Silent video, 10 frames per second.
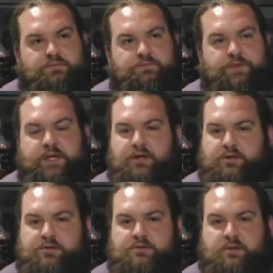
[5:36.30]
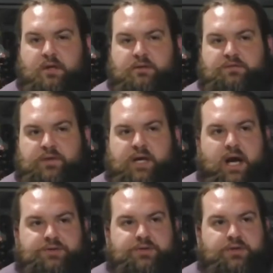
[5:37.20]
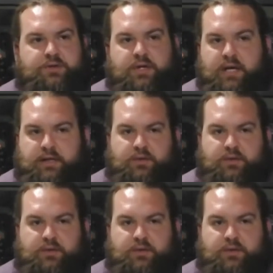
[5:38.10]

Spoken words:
figures, different kaiju that you could get.